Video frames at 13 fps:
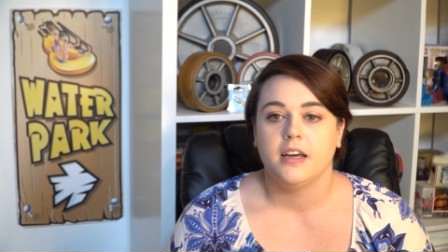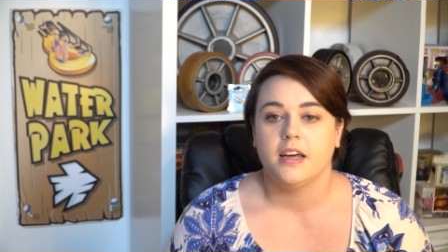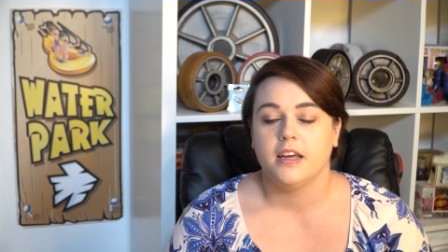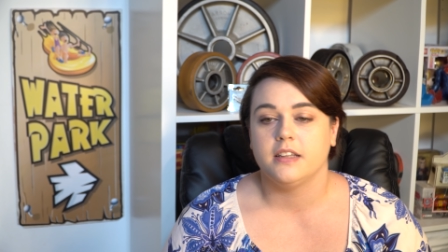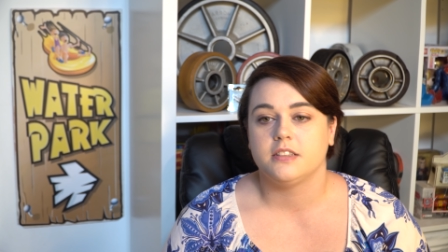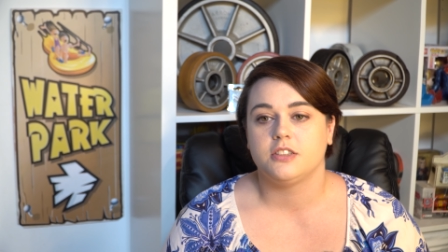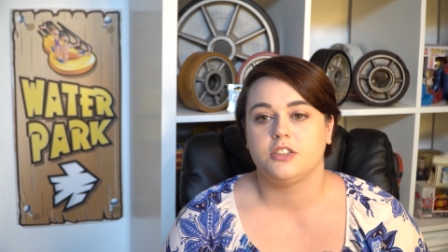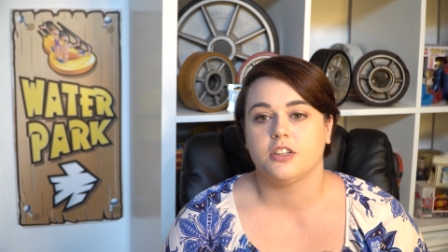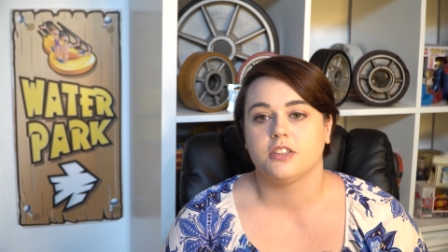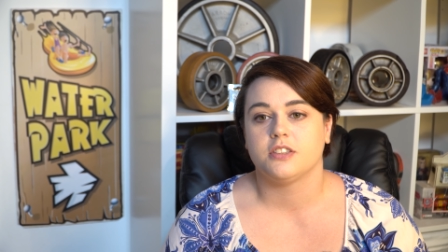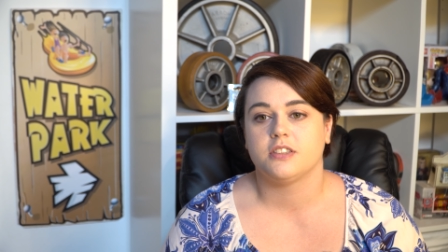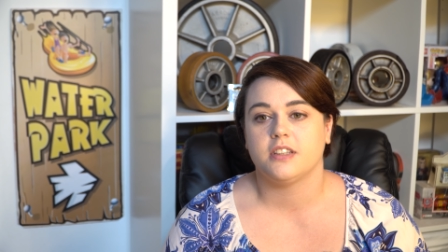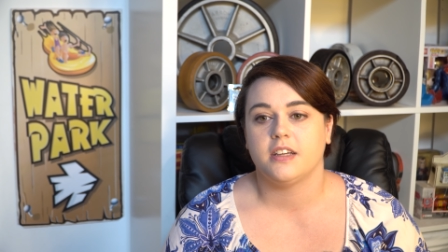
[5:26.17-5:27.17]
It's
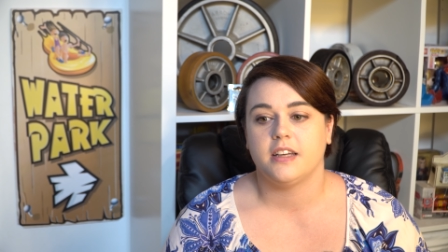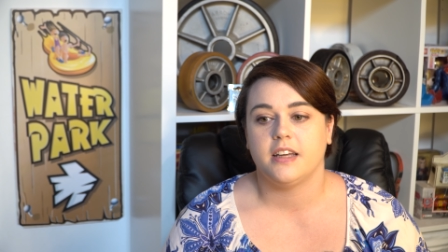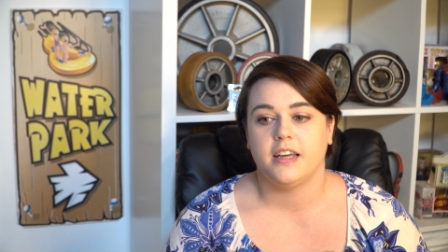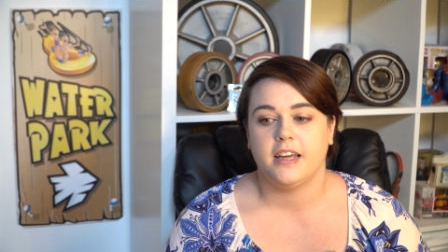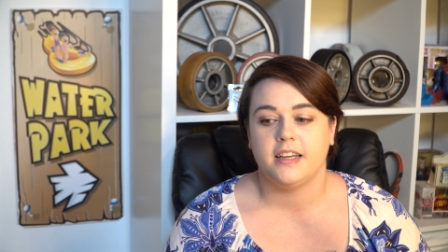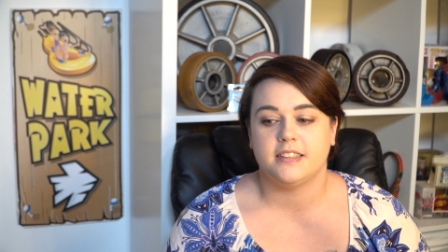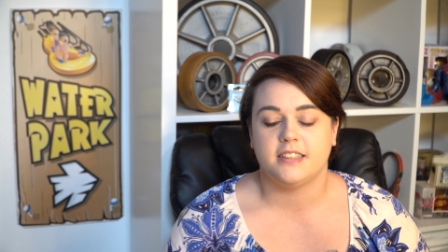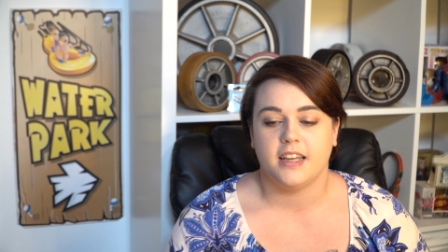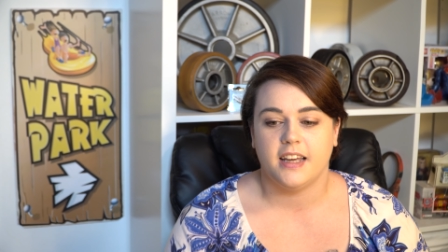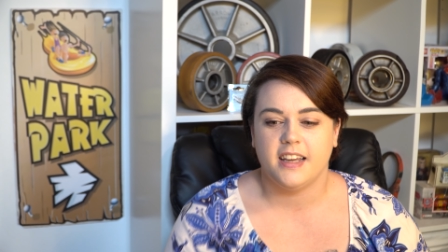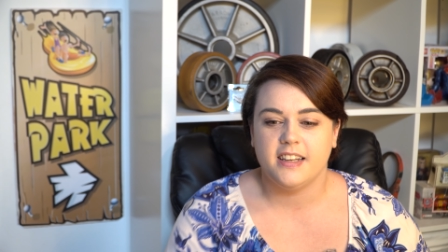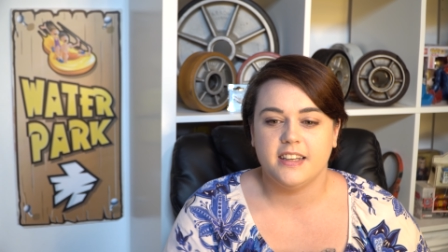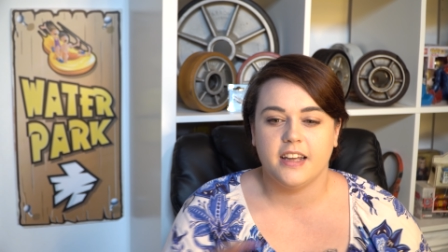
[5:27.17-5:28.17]
just, it's
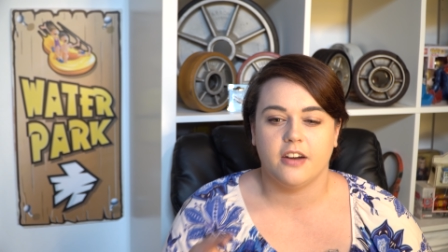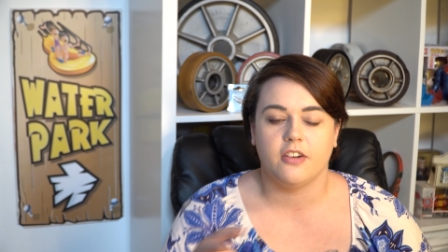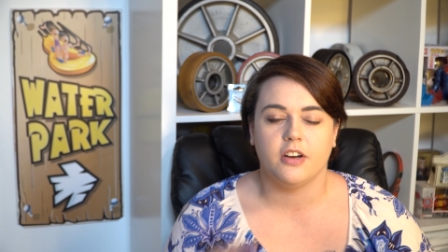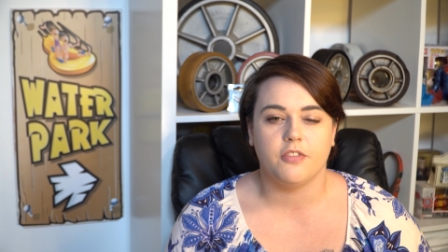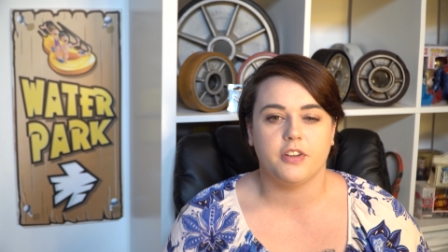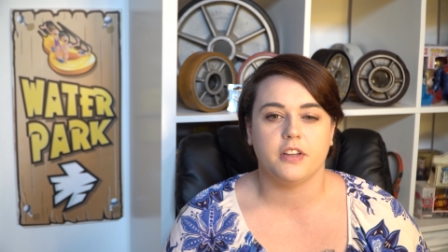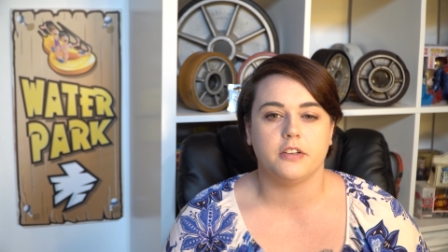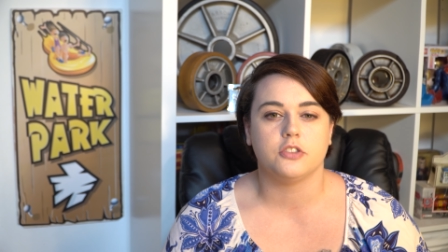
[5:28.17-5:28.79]
in there and everything.